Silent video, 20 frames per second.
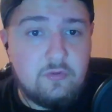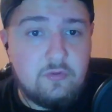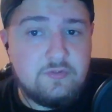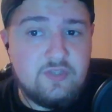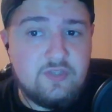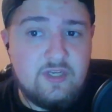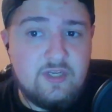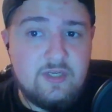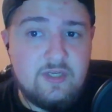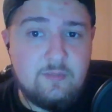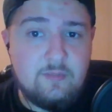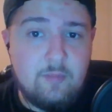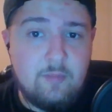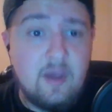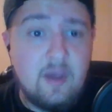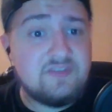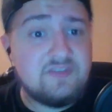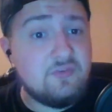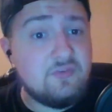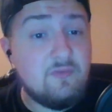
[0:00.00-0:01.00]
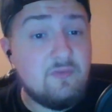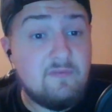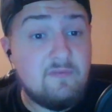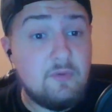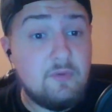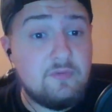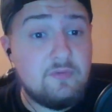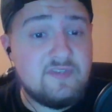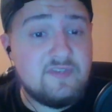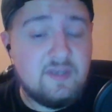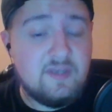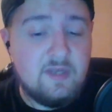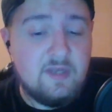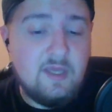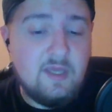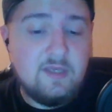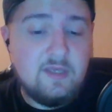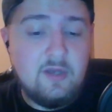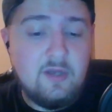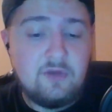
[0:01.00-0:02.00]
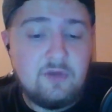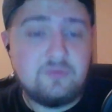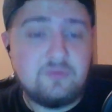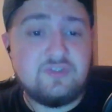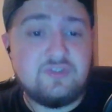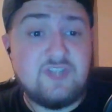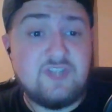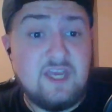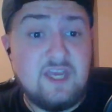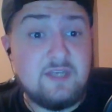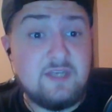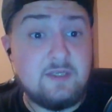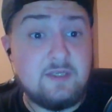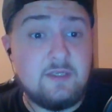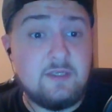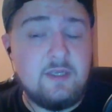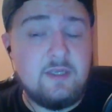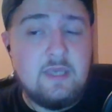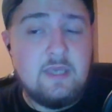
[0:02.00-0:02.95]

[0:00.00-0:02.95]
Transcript: in positive reviews and understand